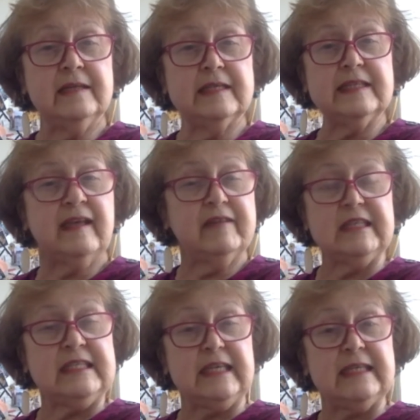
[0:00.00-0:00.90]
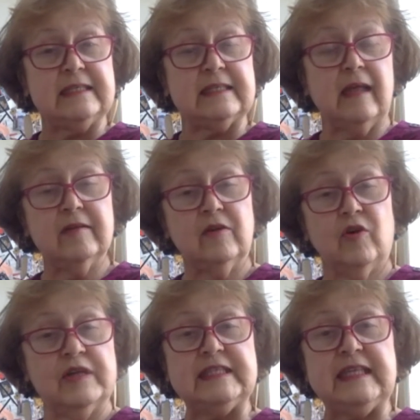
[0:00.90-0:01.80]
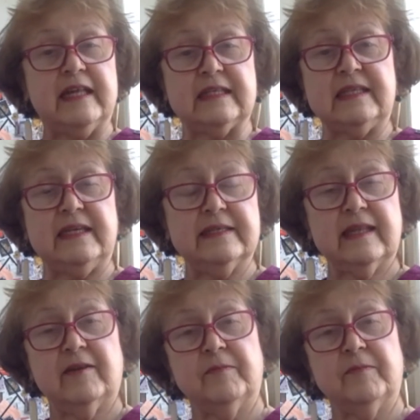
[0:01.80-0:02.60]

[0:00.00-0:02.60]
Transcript: the 70s or the 60s?